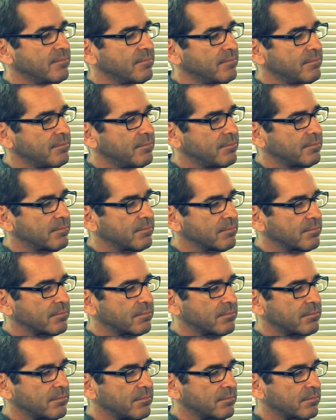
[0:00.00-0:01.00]

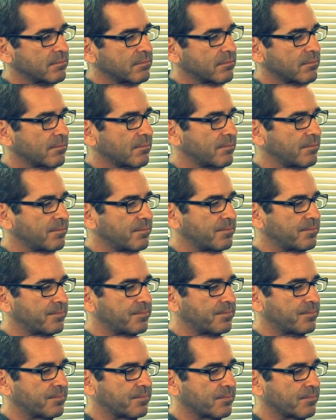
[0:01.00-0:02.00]

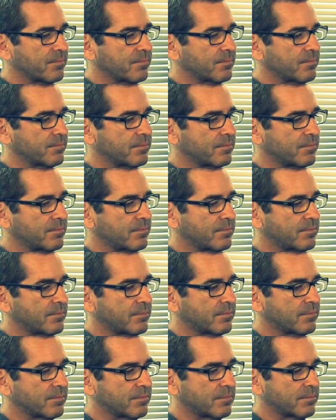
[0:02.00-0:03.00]

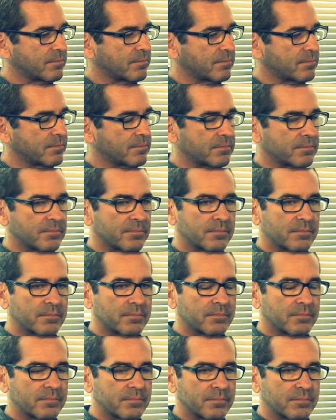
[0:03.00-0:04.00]

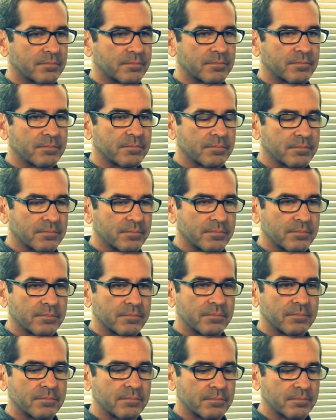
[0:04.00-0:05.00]

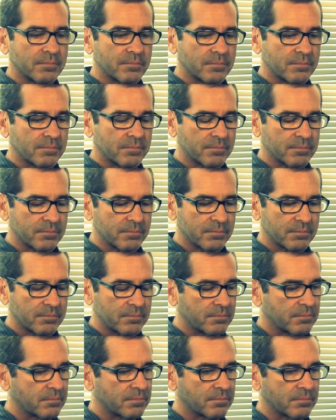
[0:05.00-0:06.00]

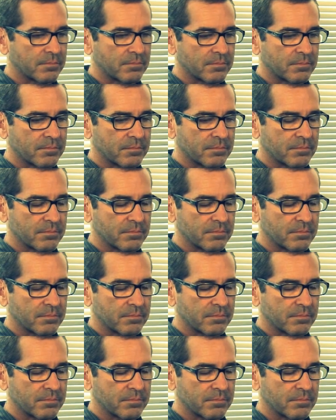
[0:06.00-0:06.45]
The person shown says nothing.